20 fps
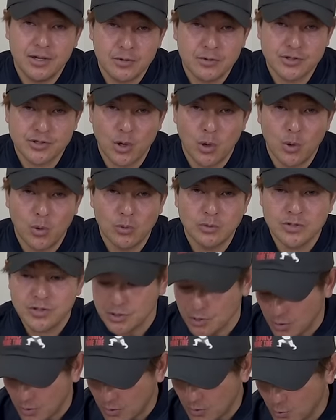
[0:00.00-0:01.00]
years old.
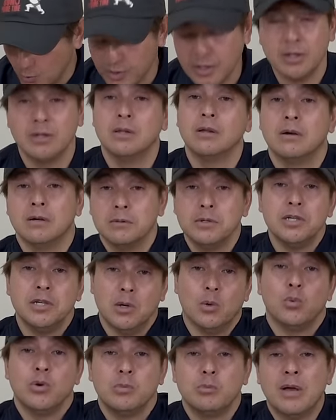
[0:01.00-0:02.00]
So we
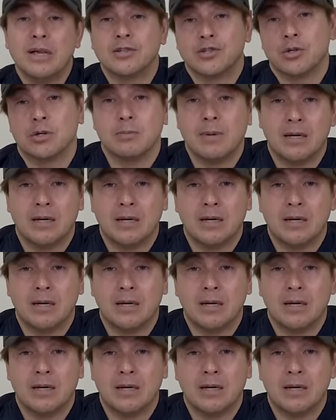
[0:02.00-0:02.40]
mentioned